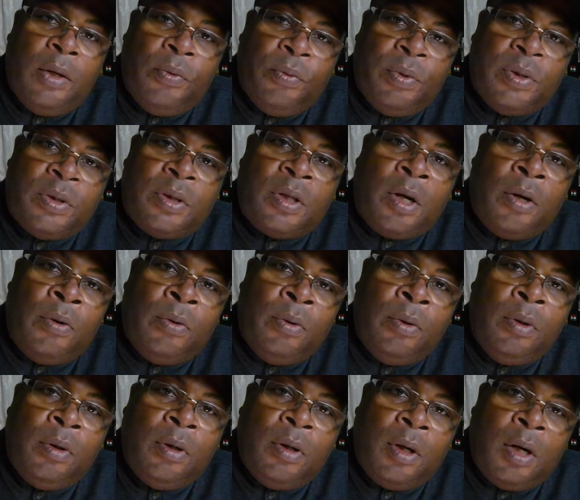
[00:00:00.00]
stone
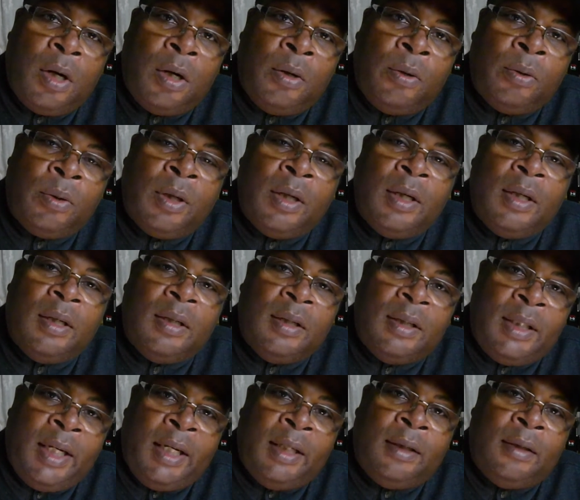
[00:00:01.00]
cold
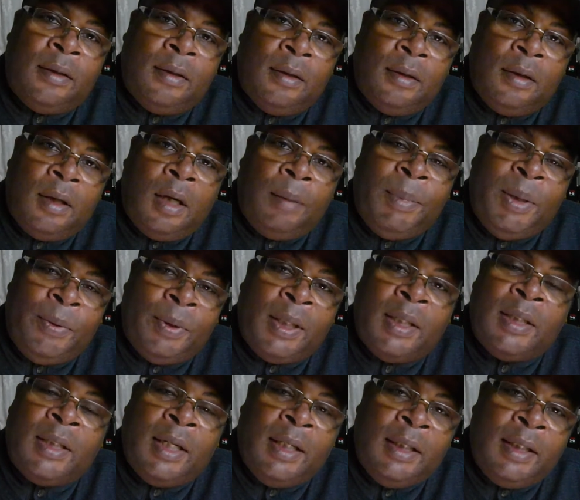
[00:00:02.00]
dead. I mean, when I
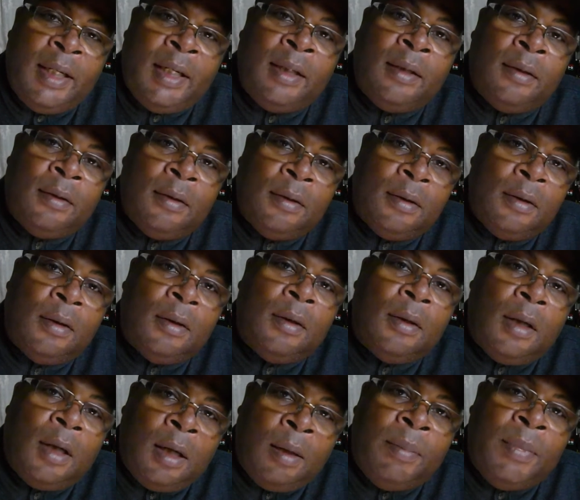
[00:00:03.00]
say dead,
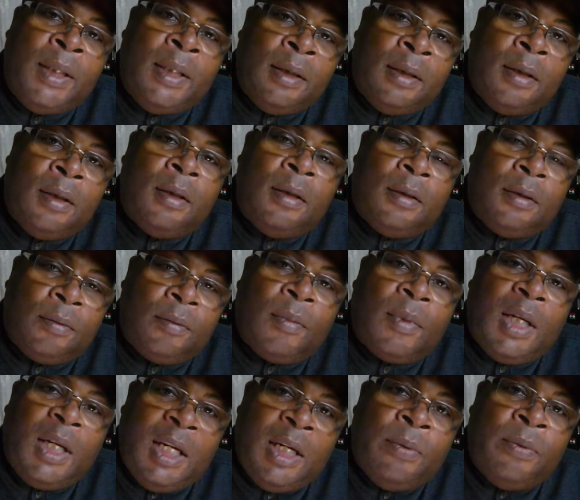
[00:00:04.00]
I mean
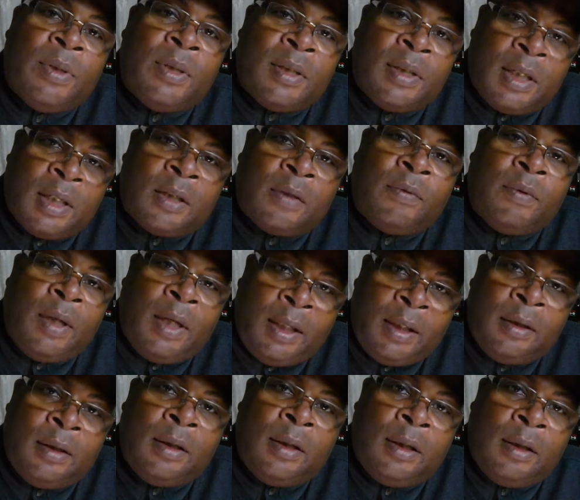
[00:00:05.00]
it was 6 foot
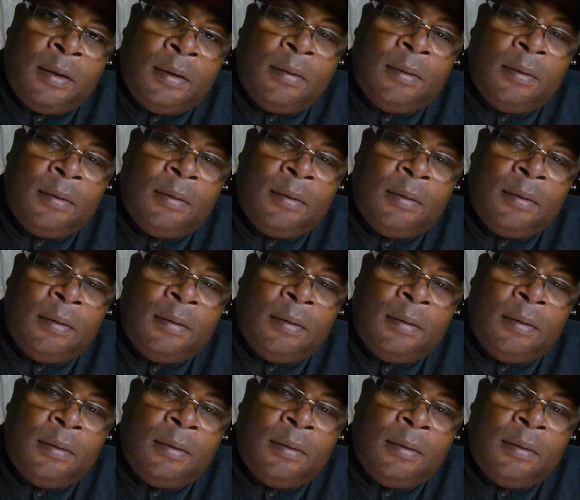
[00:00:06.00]
under.